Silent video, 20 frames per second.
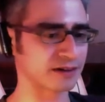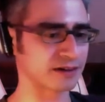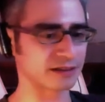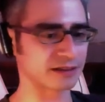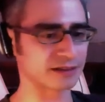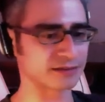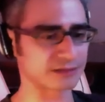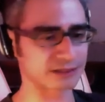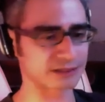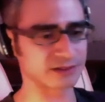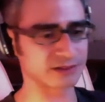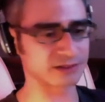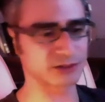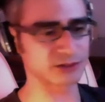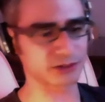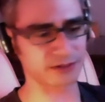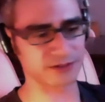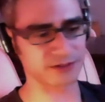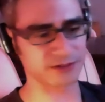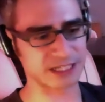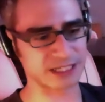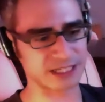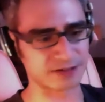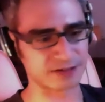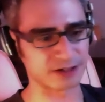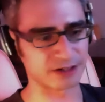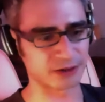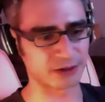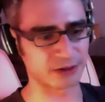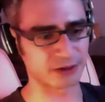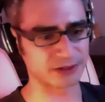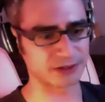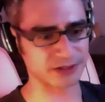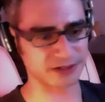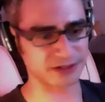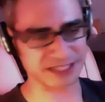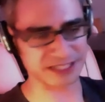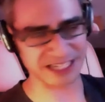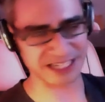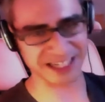sort of a secret goal,
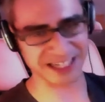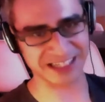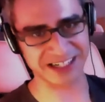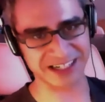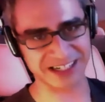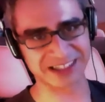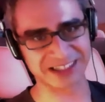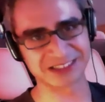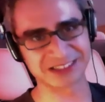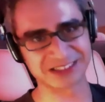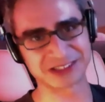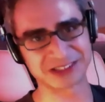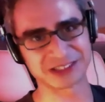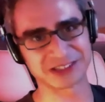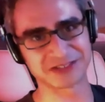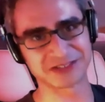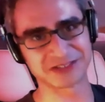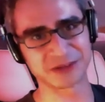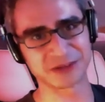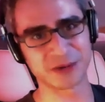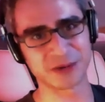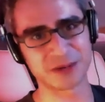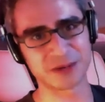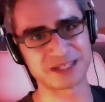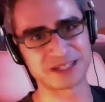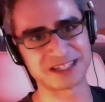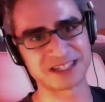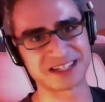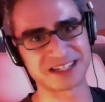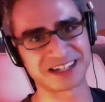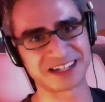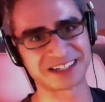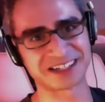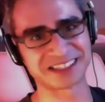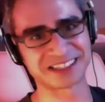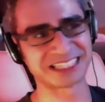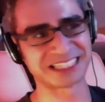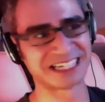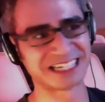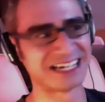sort of secondary to serving web
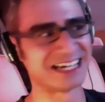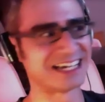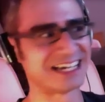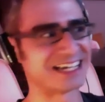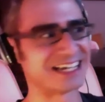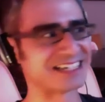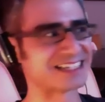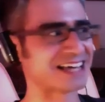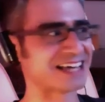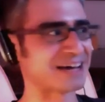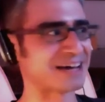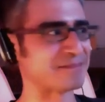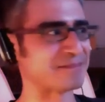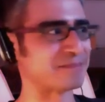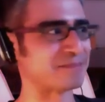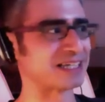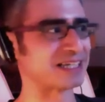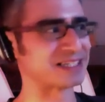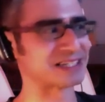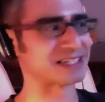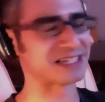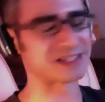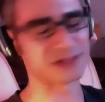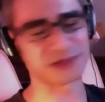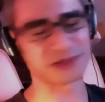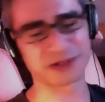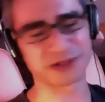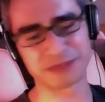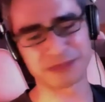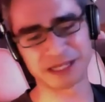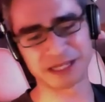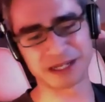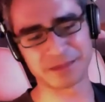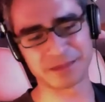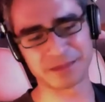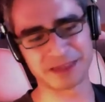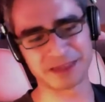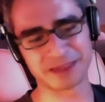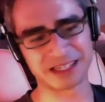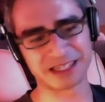designers, is that Buckets can sort of
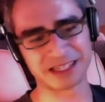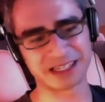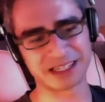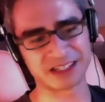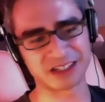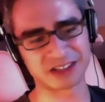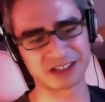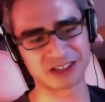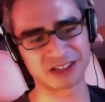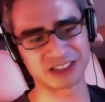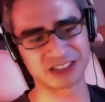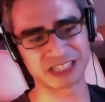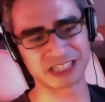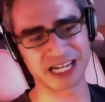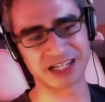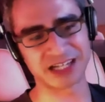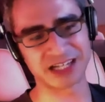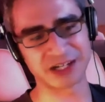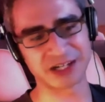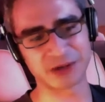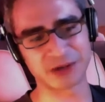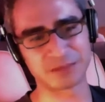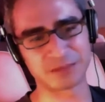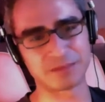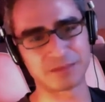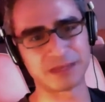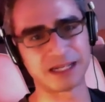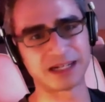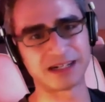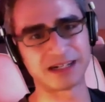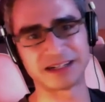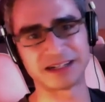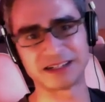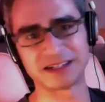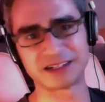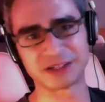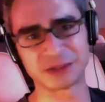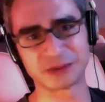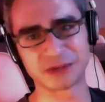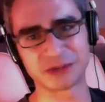become the Django admin
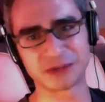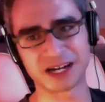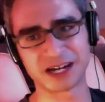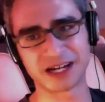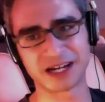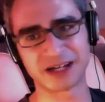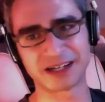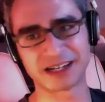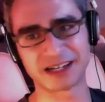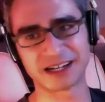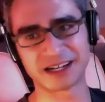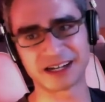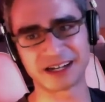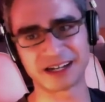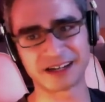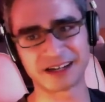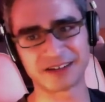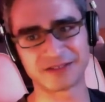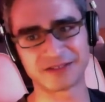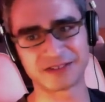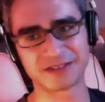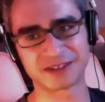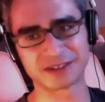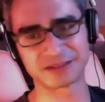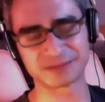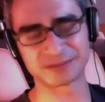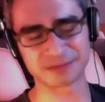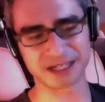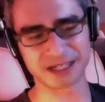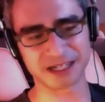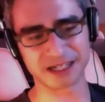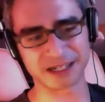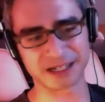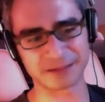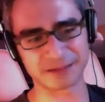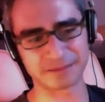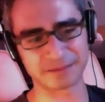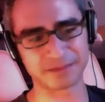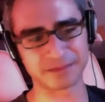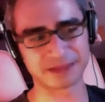UI for
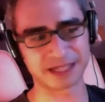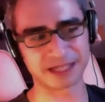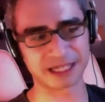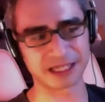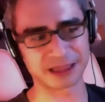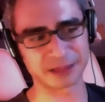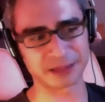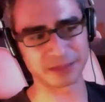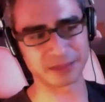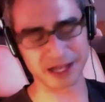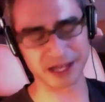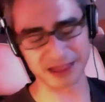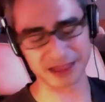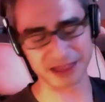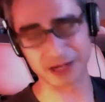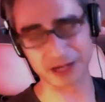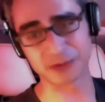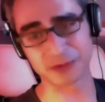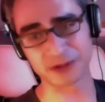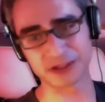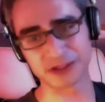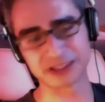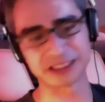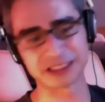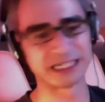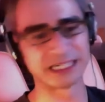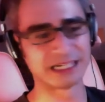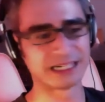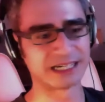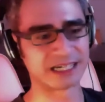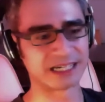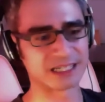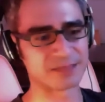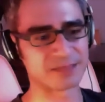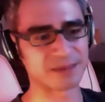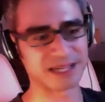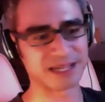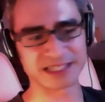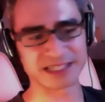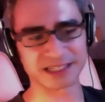like in the Python world. It's
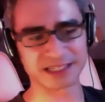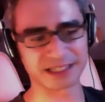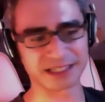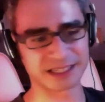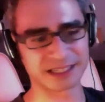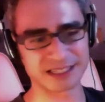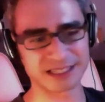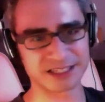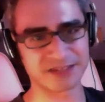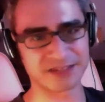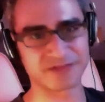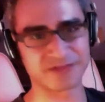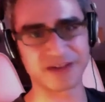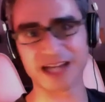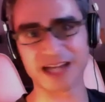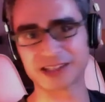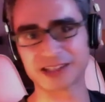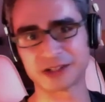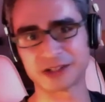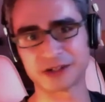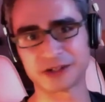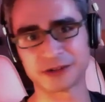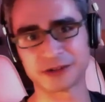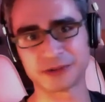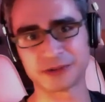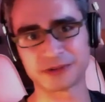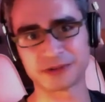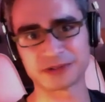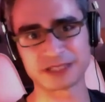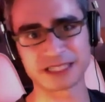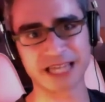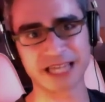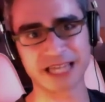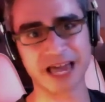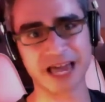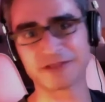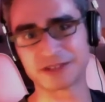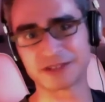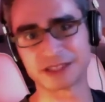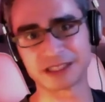basically this de facto
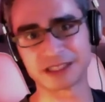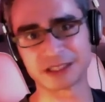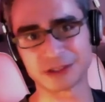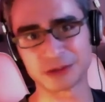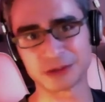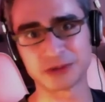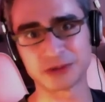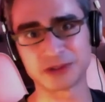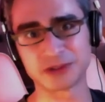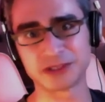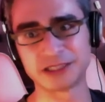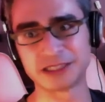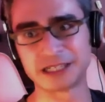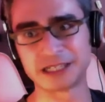scaffolding tool.